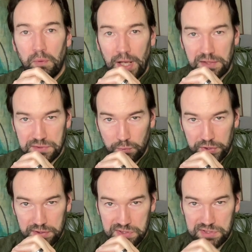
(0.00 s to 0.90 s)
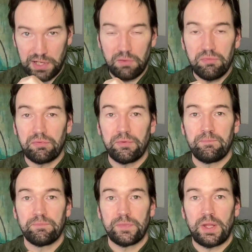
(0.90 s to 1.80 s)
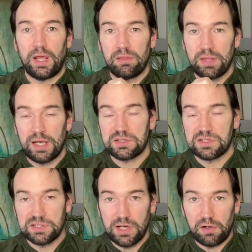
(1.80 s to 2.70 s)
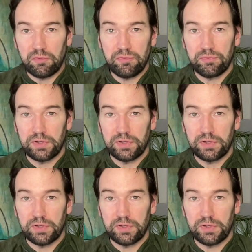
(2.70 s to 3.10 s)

with a self, and that self